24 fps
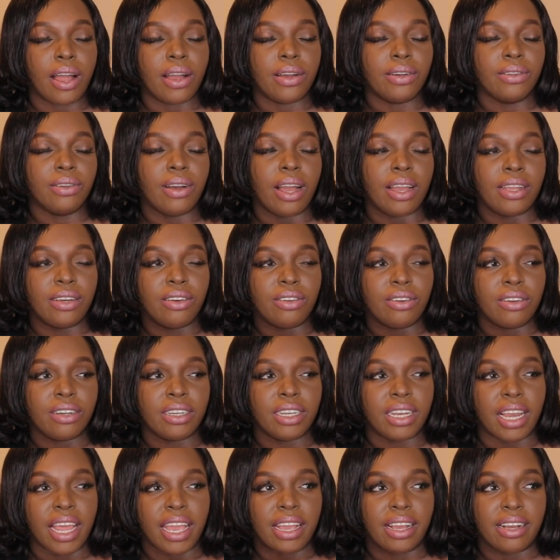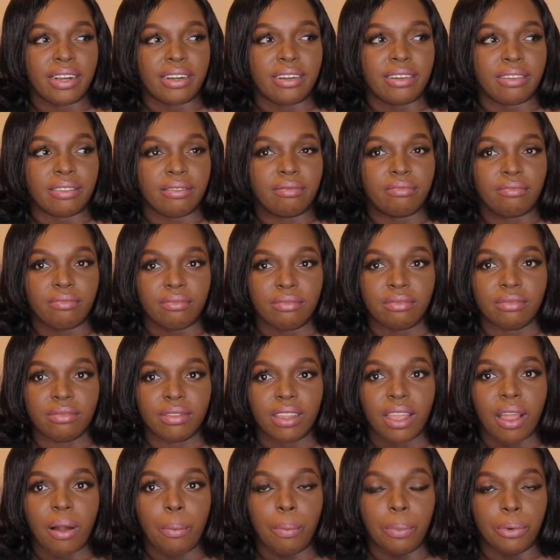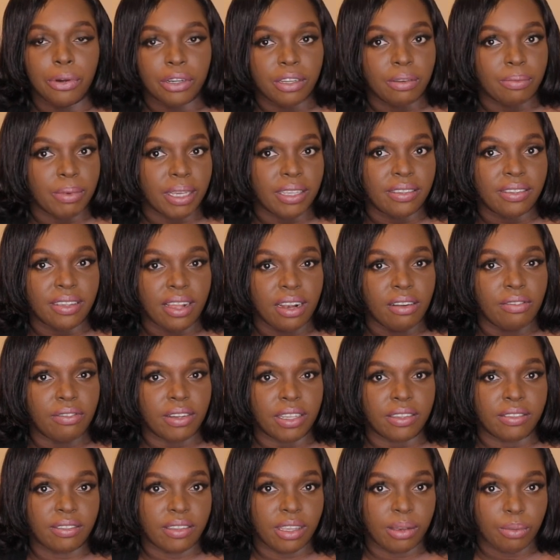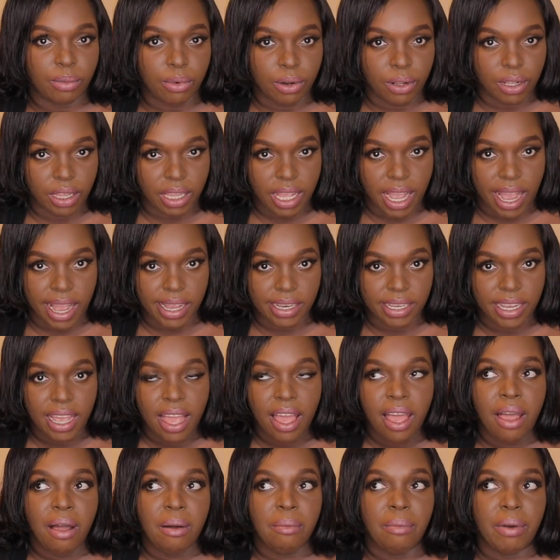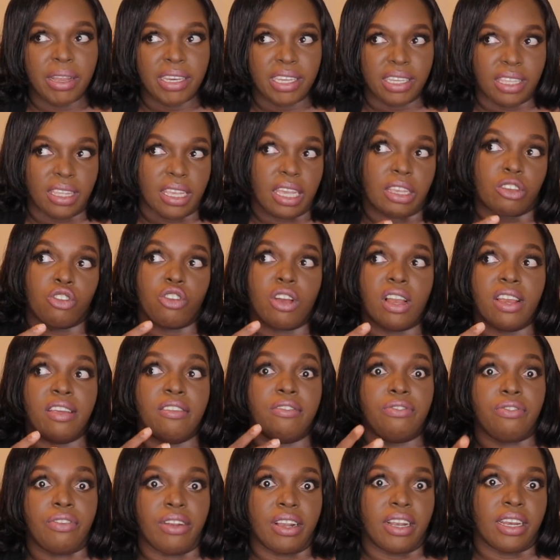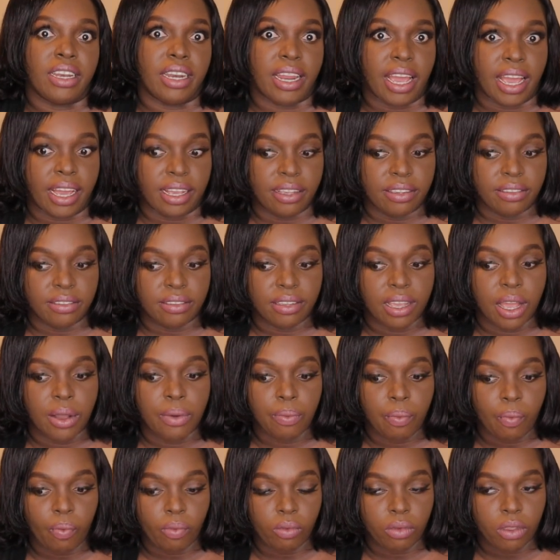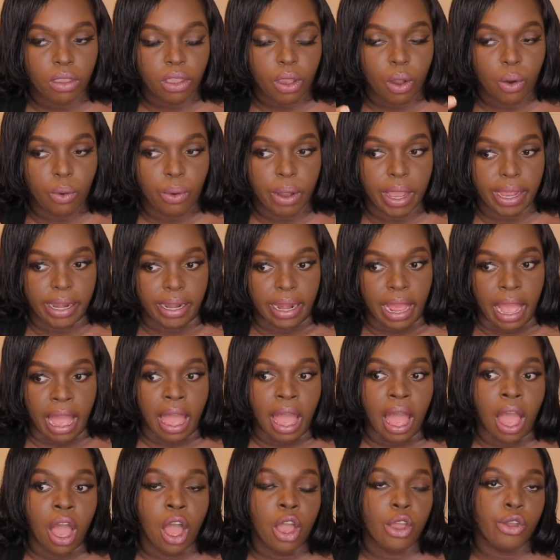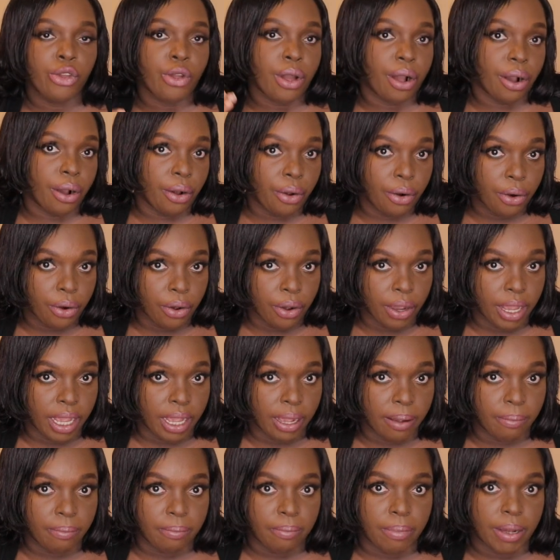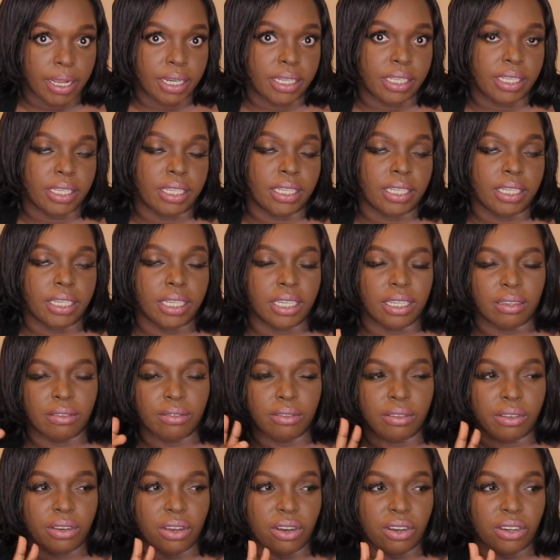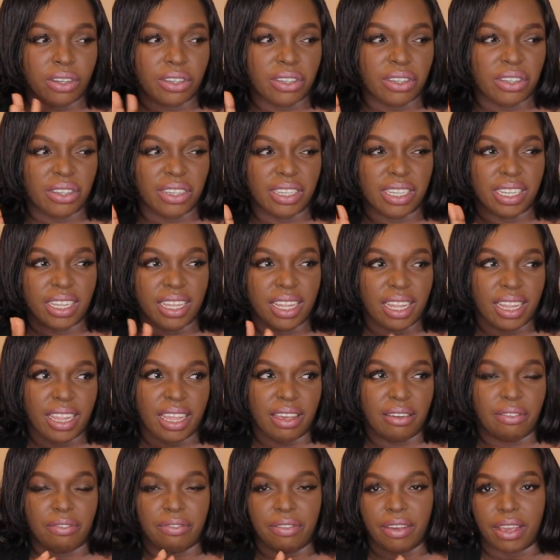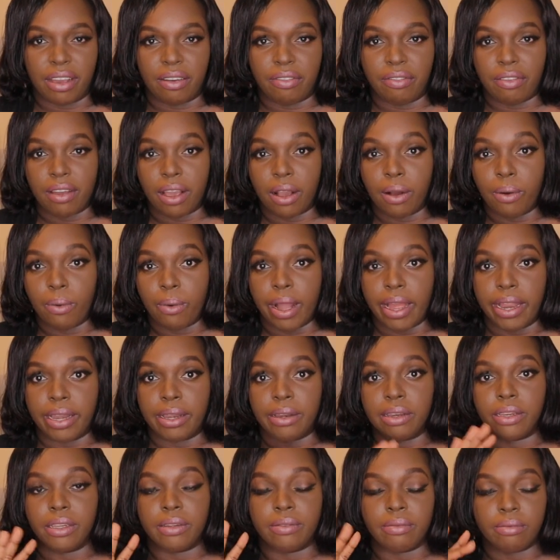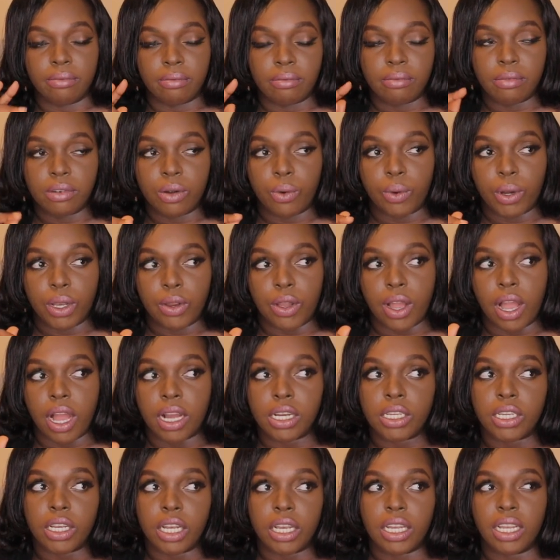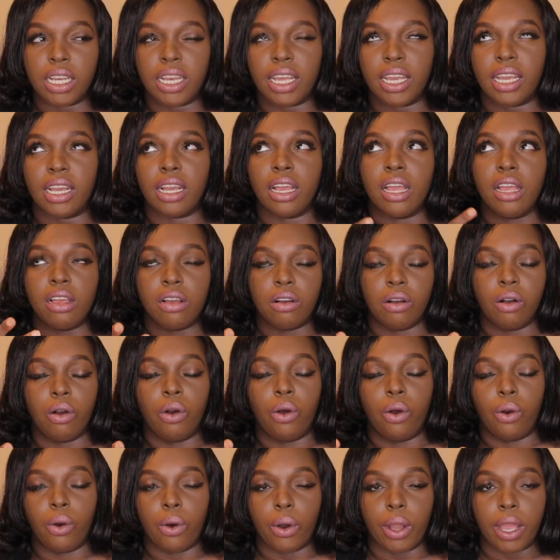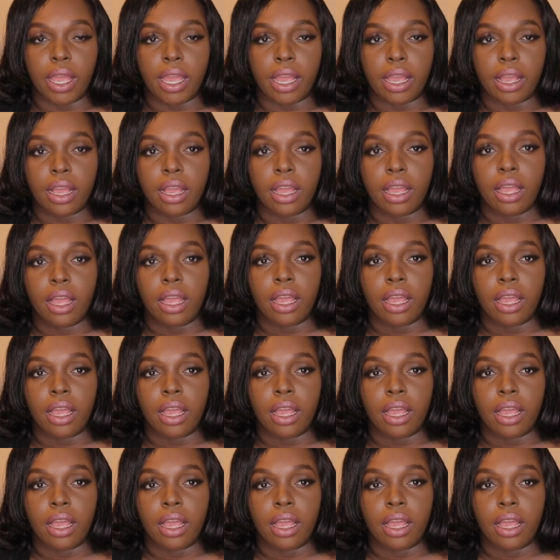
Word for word: I, I don't like put my self-esteem on that, but it actually feel nice when you're growing, but not the fake fake one, when you're actually like growing